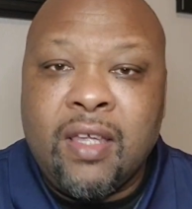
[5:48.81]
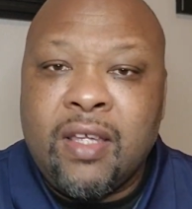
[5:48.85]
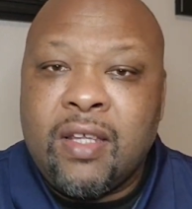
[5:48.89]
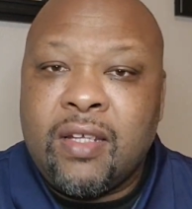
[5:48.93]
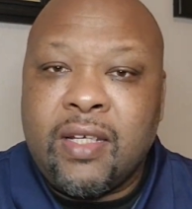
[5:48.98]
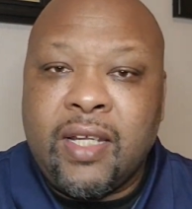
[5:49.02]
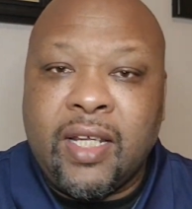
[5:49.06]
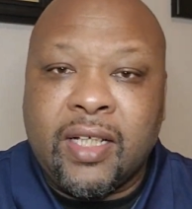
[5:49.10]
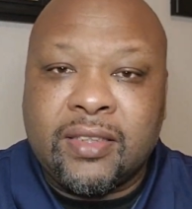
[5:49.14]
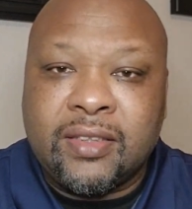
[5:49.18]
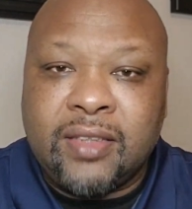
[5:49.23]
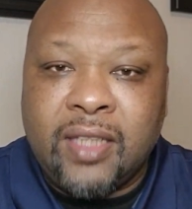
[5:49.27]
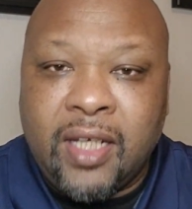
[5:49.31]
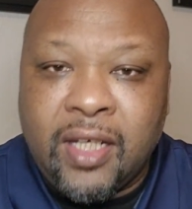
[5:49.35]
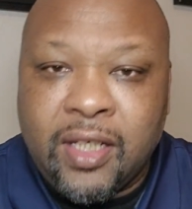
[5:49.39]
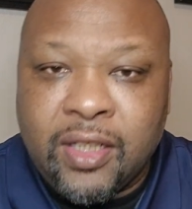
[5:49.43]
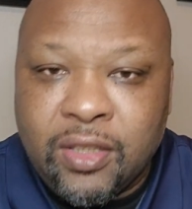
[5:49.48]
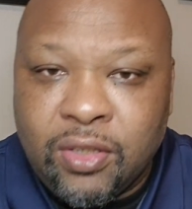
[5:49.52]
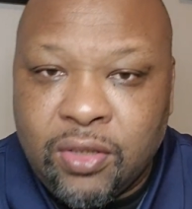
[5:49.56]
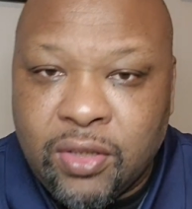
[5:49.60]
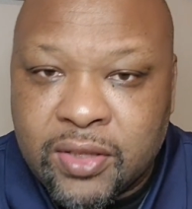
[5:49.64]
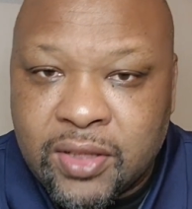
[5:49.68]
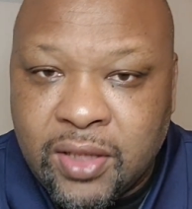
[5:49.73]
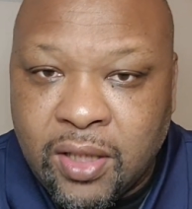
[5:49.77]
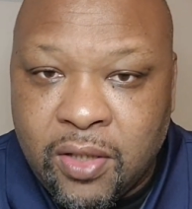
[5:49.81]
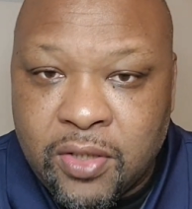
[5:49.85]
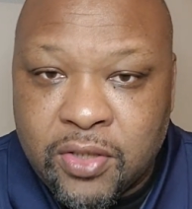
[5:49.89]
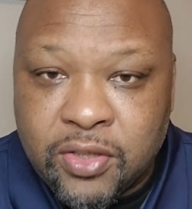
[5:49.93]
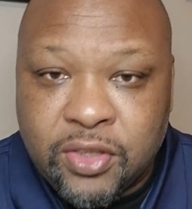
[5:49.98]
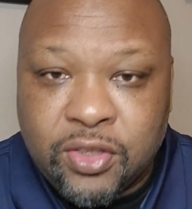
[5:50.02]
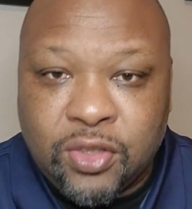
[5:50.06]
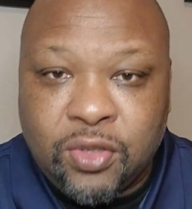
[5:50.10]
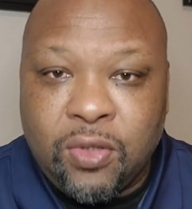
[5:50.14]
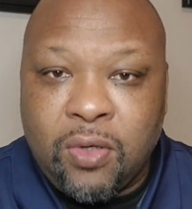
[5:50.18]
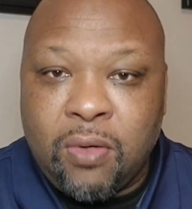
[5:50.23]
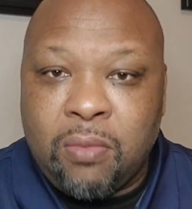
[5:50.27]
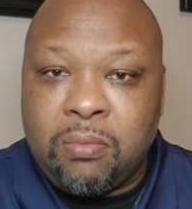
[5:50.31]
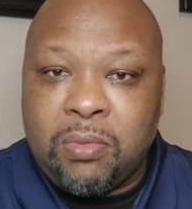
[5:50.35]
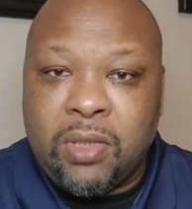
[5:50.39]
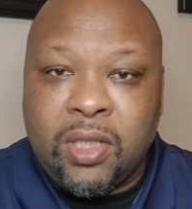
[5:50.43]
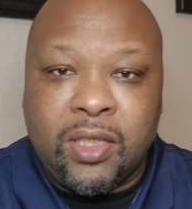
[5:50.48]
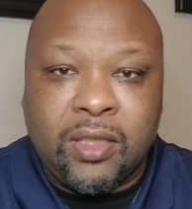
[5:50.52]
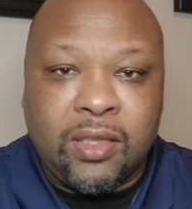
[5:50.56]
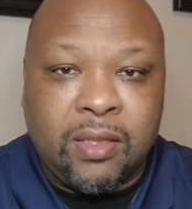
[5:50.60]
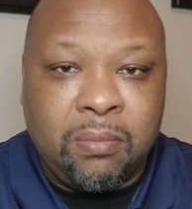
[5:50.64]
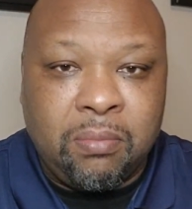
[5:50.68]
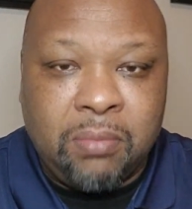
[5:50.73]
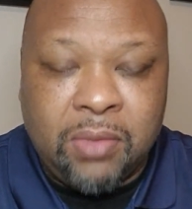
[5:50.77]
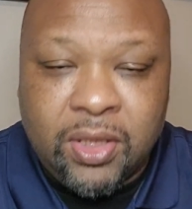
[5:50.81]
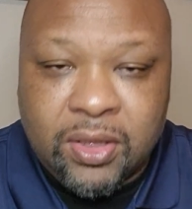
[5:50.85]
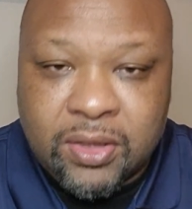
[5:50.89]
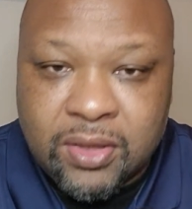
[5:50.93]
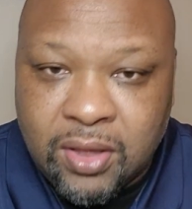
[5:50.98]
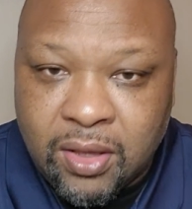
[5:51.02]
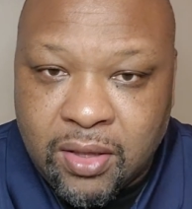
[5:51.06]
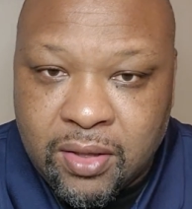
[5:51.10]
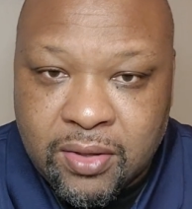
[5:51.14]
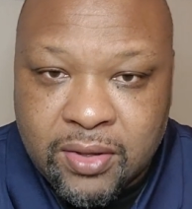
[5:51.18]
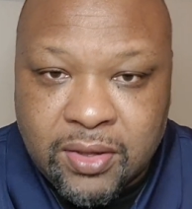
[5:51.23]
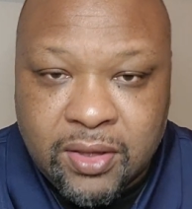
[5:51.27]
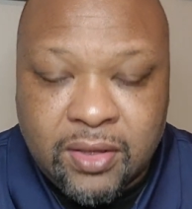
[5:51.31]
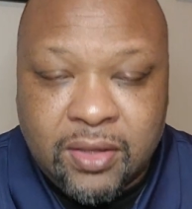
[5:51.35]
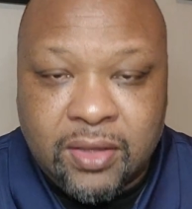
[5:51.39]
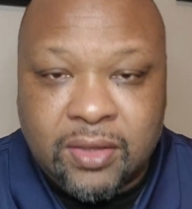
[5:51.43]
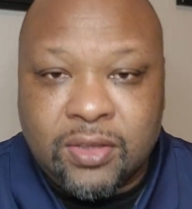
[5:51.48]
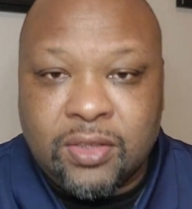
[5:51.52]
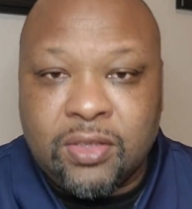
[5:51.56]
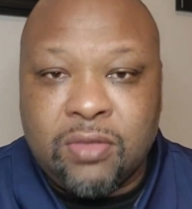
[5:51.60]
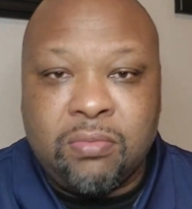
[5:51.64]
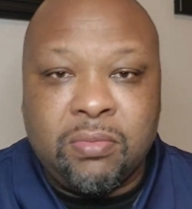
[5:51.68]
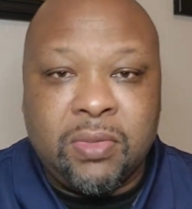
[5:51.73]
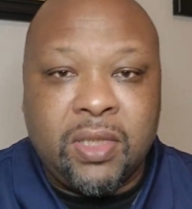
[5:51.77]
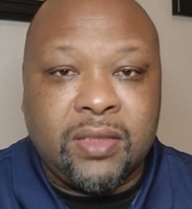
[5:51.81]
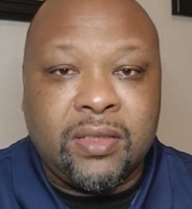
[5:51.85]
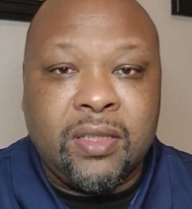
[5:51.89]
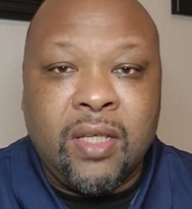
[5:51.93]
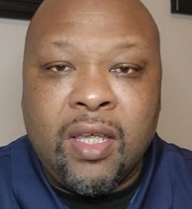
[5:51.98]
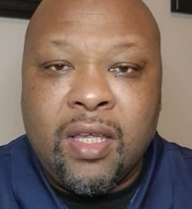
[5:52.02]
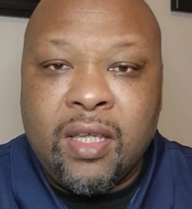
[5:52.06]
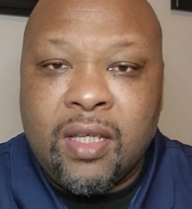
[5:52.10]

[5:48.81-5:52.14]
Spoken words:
Next thing you know, it turns into a month. A month turns into 2 months.